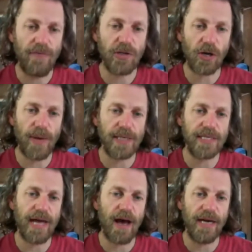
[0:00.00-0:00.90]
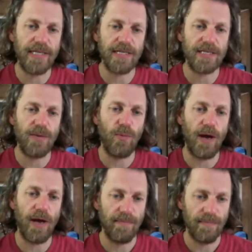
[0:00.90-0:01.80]
Have you documented that idea
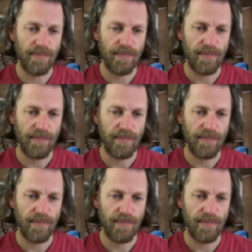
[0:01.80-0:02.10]
somewhere?